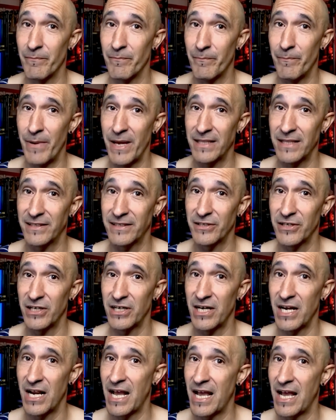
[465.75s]

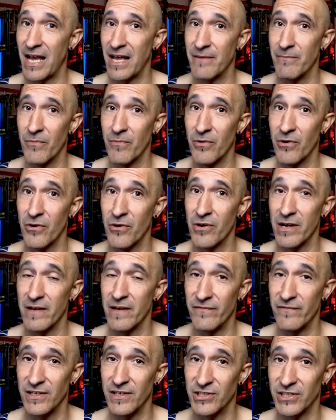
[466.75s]
better and more
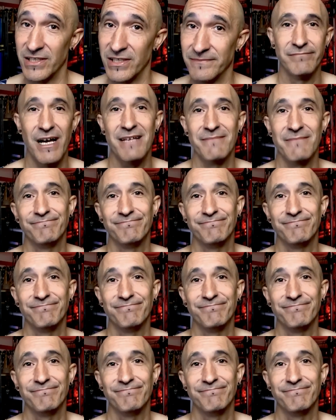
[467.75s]
efficient. Bye.